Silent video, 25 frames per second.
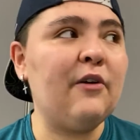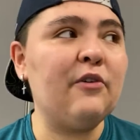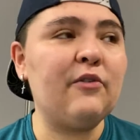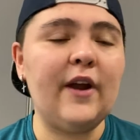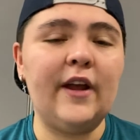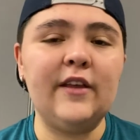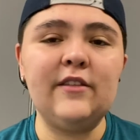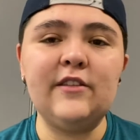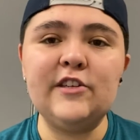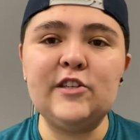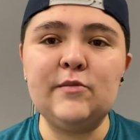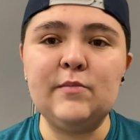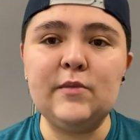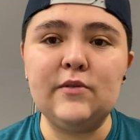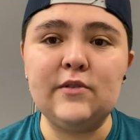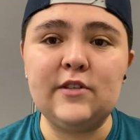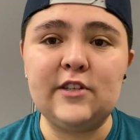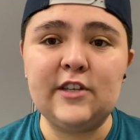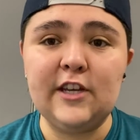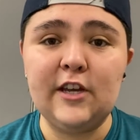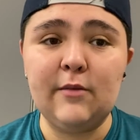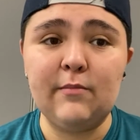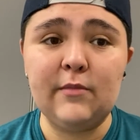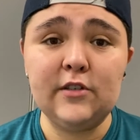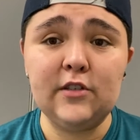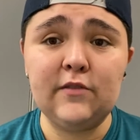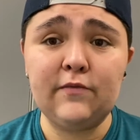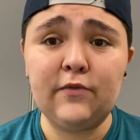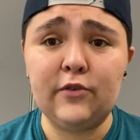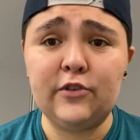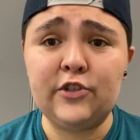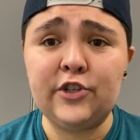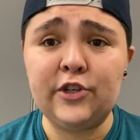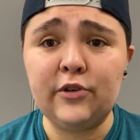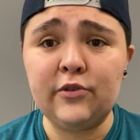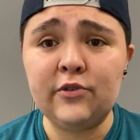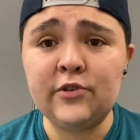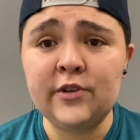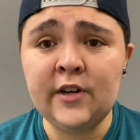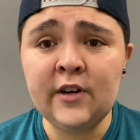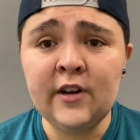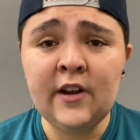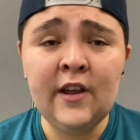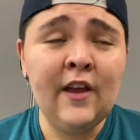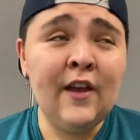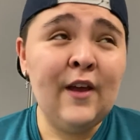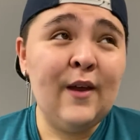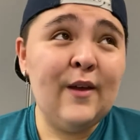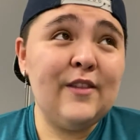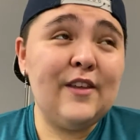great this museum is for
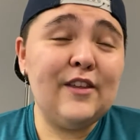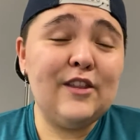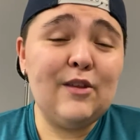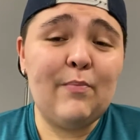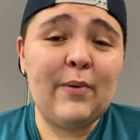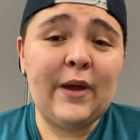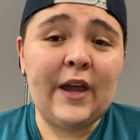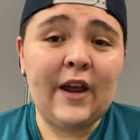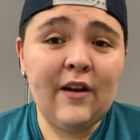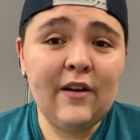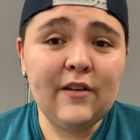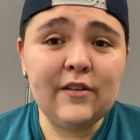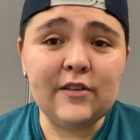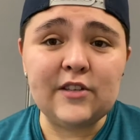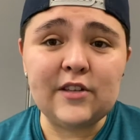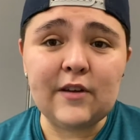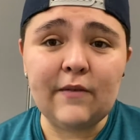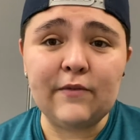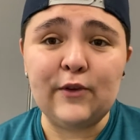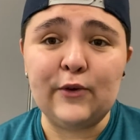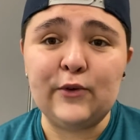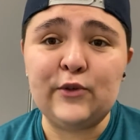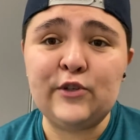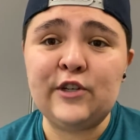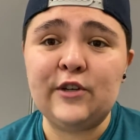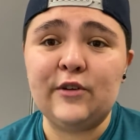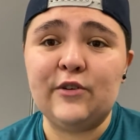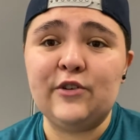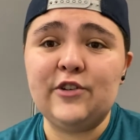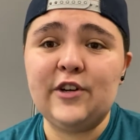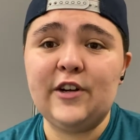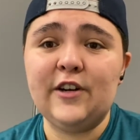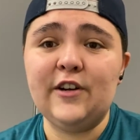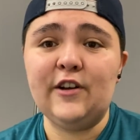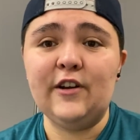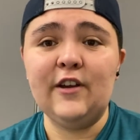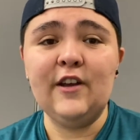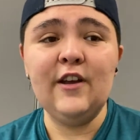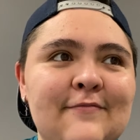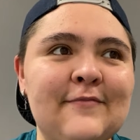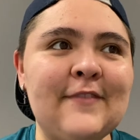children than the parents of those children.